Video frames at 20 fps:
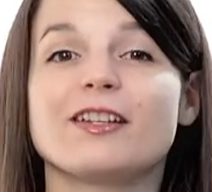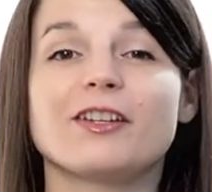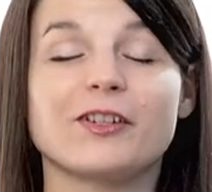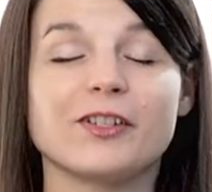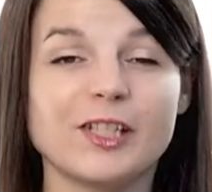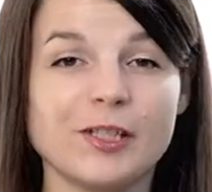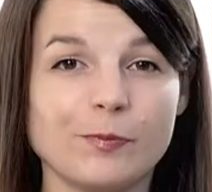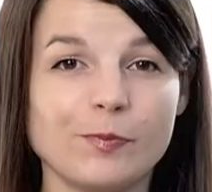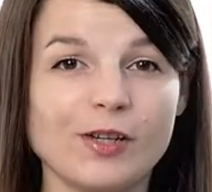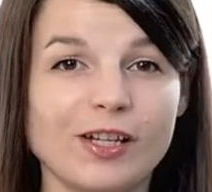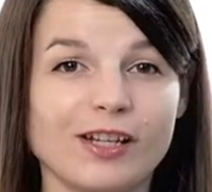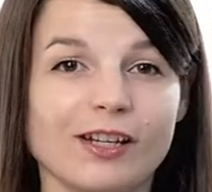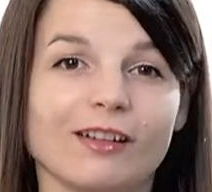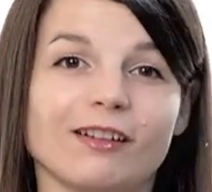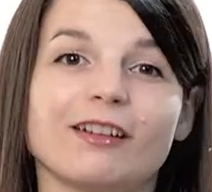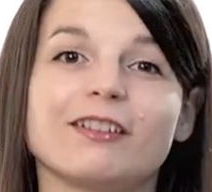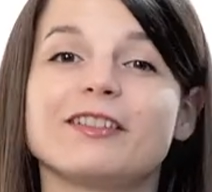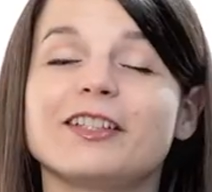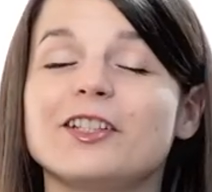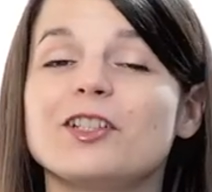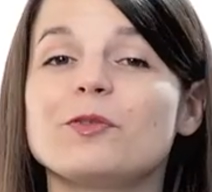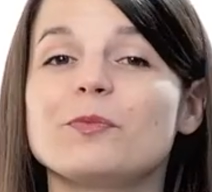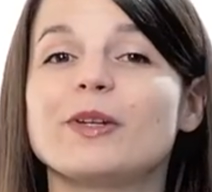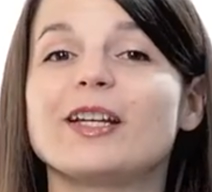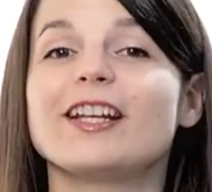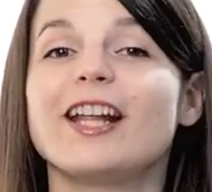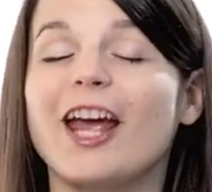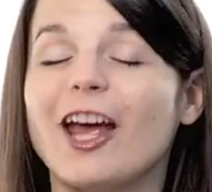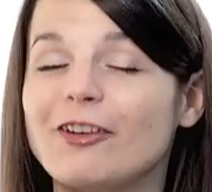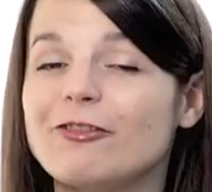your speed a little
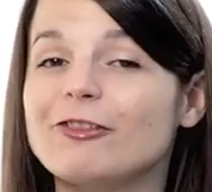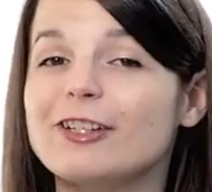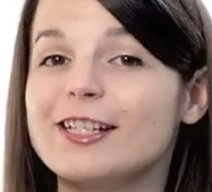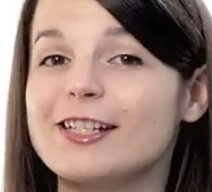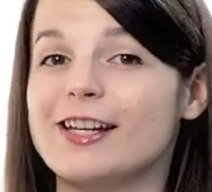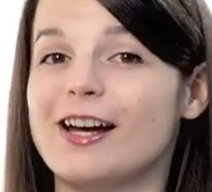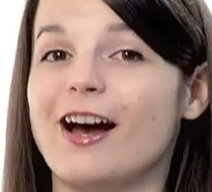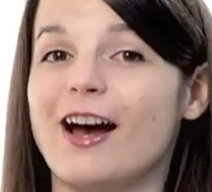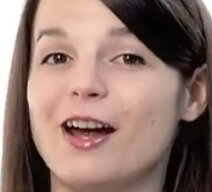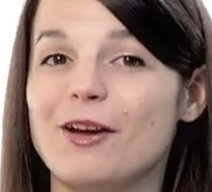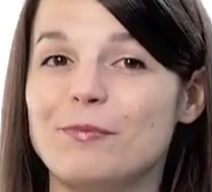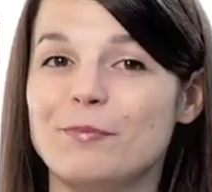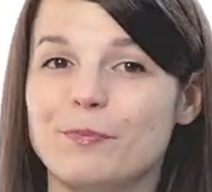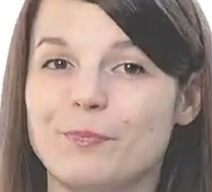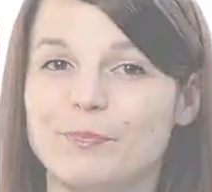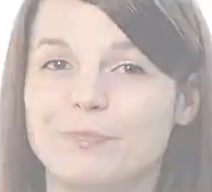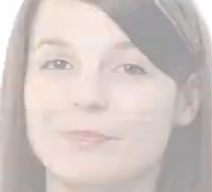bit every time.